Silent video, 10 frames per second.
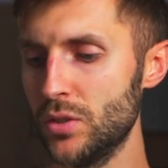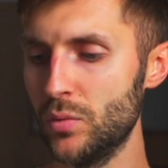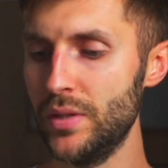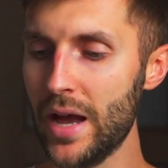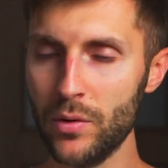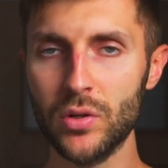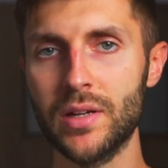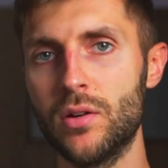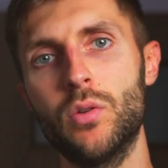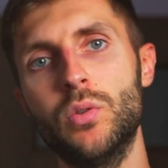So now you
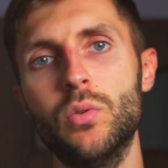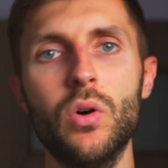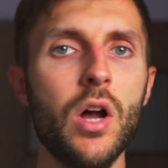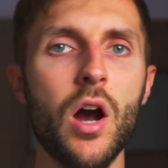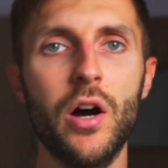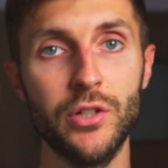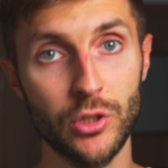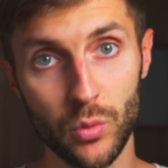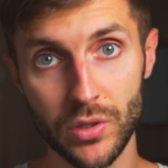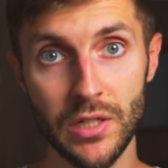can go to
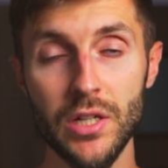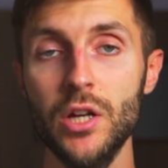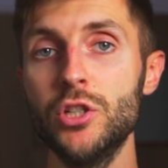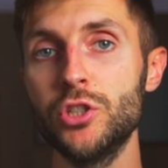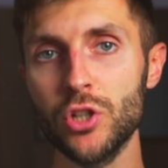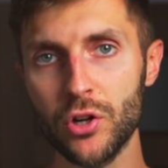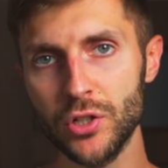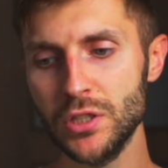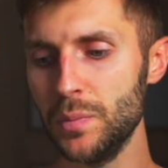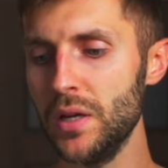120
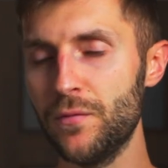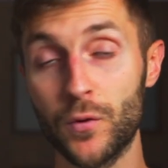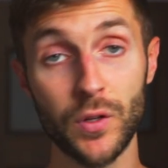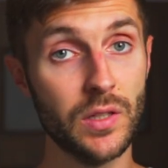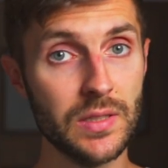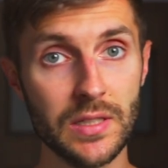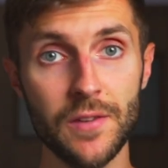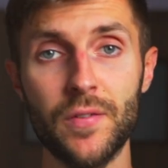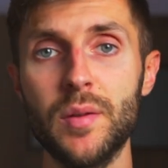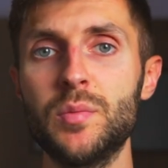shutter speed for the 60
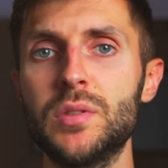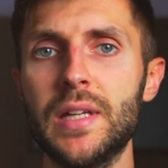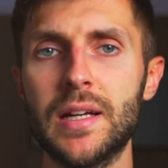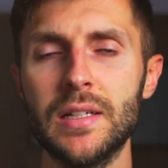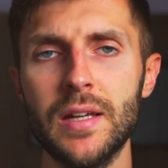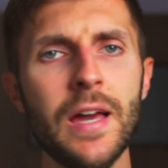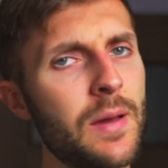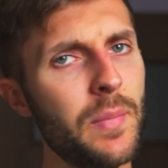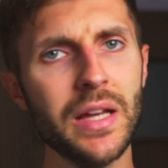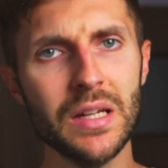frames per second,
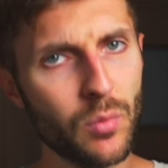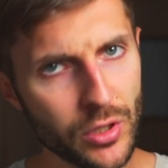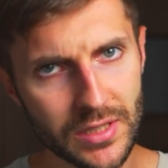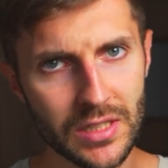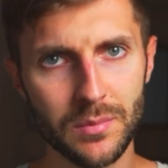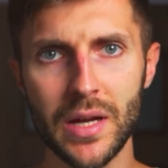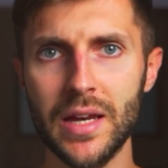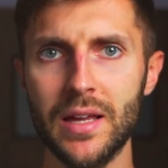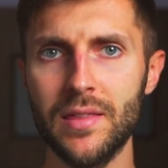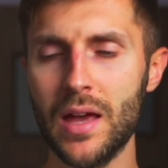make it more
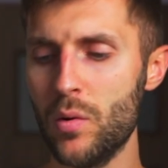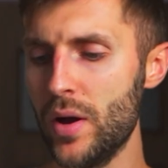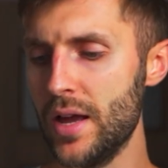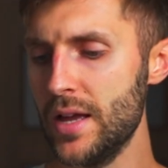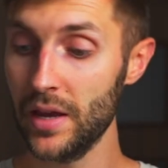cinematic in that way.